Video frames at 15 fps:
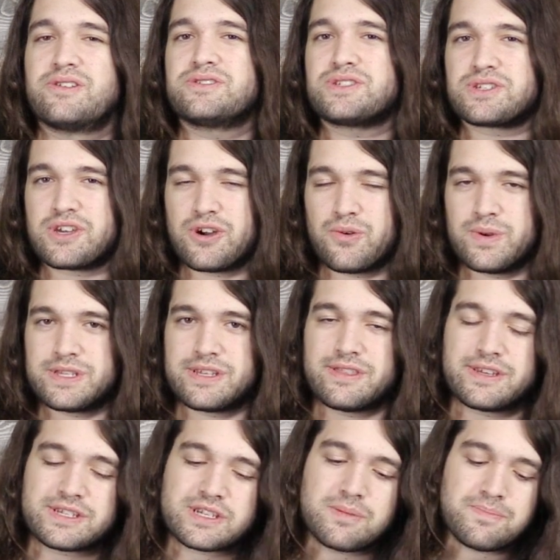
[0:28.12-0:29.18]
Years ago, we
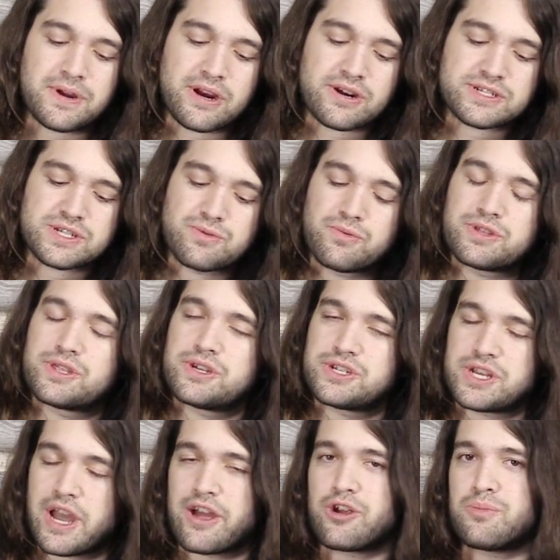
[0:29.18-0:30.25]
did this comparison with
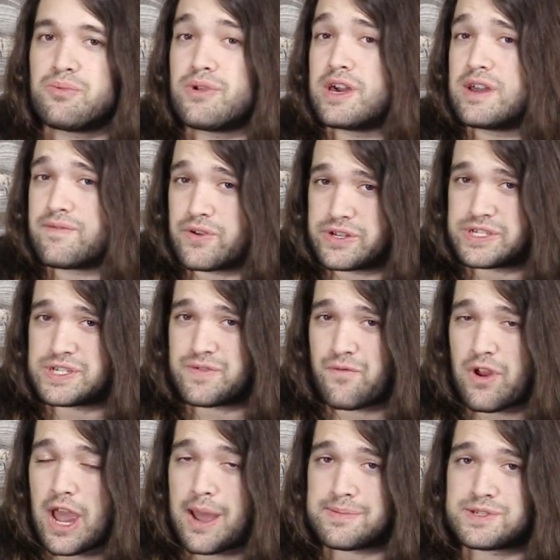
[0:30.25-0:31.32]
Shadowplay versus
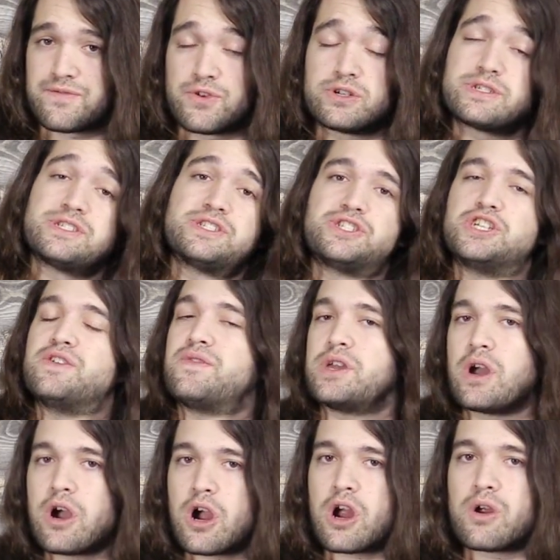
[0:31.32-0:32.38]
Fraps versus G
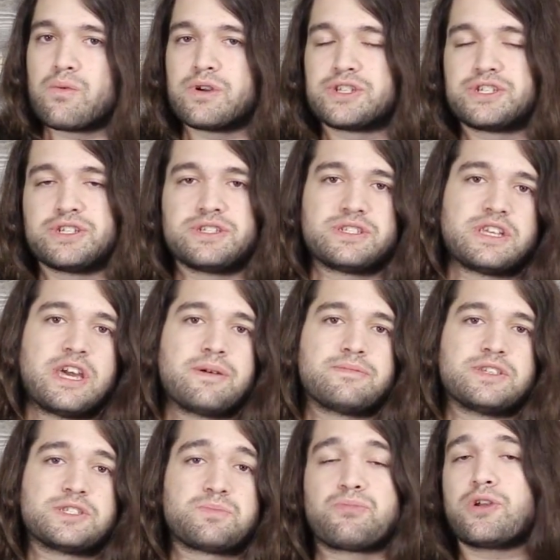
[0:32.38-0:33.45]
V R, which is A M
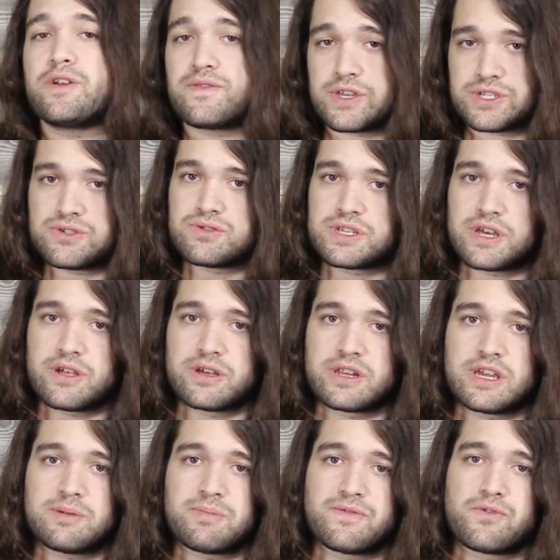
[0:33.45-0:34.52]
D's previous
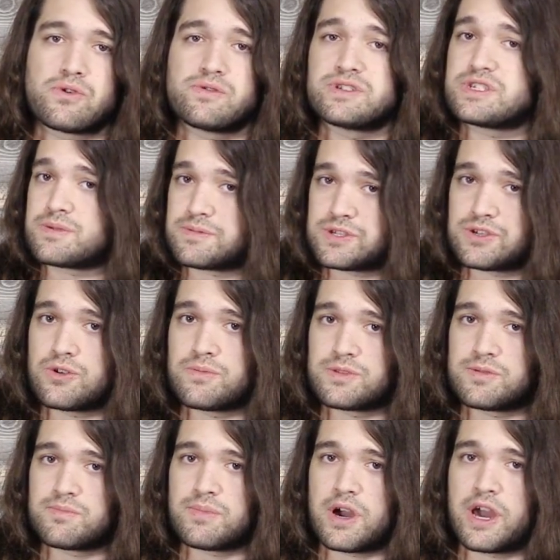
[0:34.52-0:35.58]
utility before it was
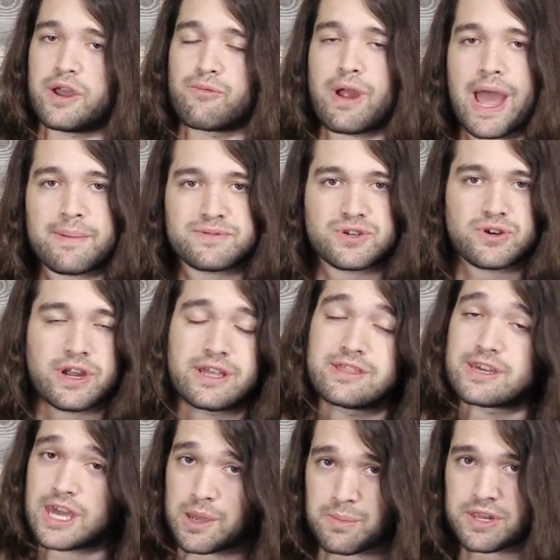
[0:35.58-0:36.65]
subsumed by Raptor
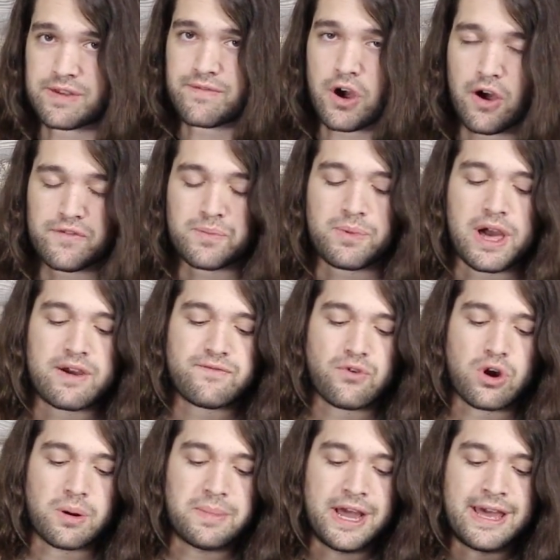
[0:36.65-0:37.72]
and the Gaming Evolved
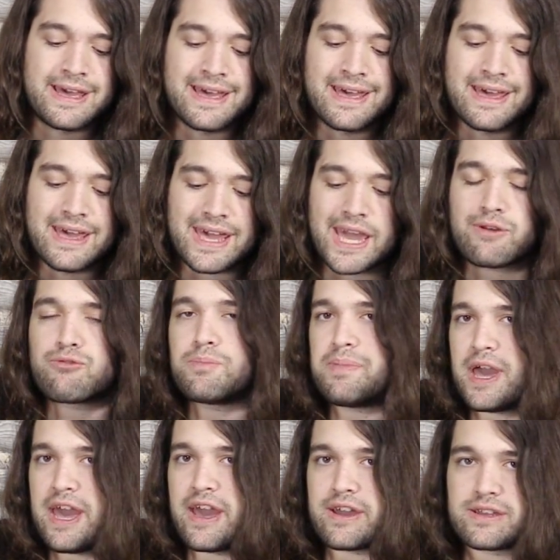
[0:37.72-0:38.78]
platform. And we're
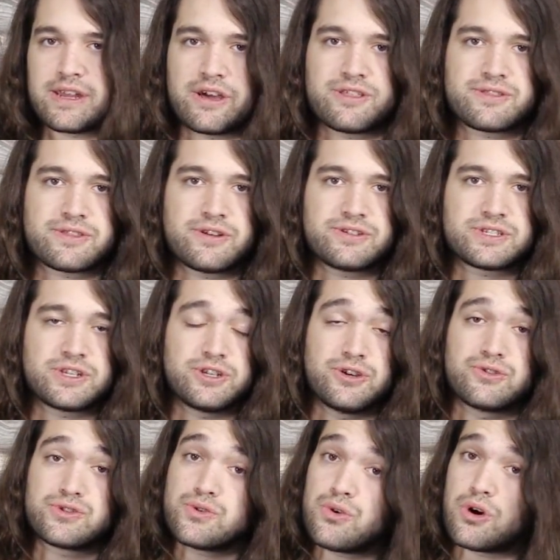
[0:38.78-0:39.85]
back now that there's a
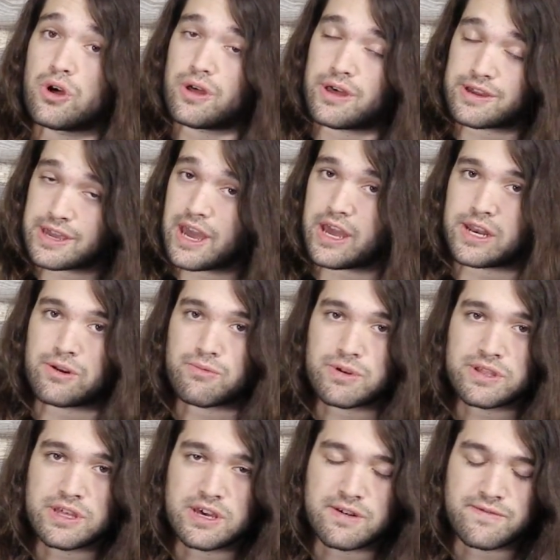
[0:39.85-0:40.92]
new tool. Again,
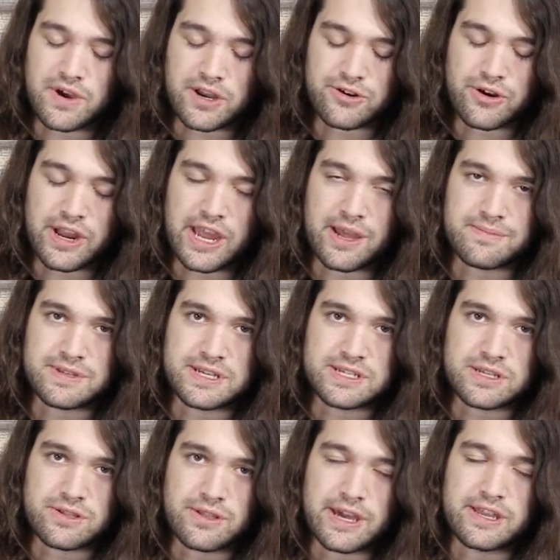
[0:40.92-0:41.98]
Relive under A M
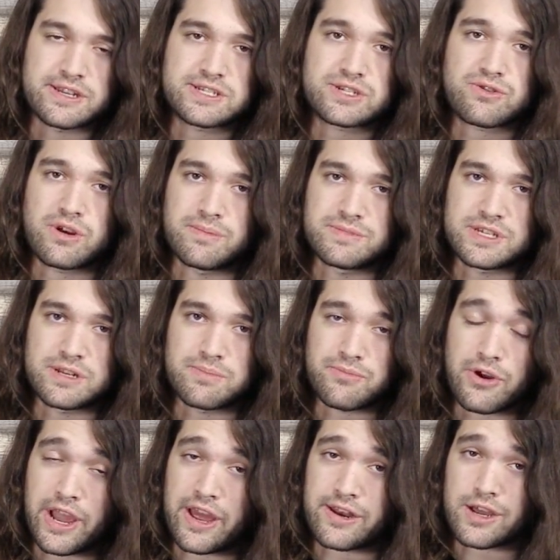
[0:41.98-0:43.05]
D's latest Crimson
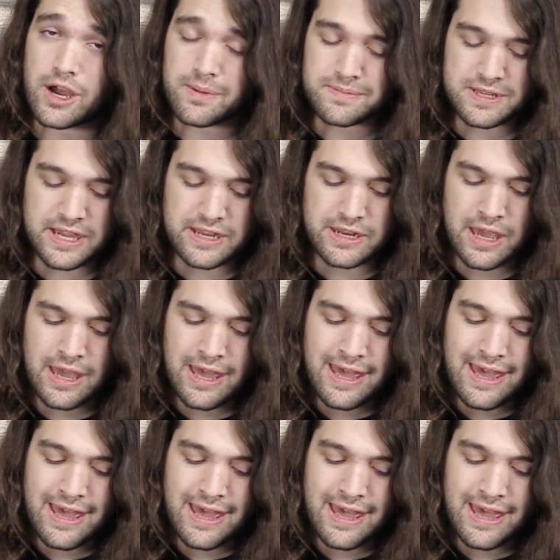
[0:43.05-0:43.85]
brand update.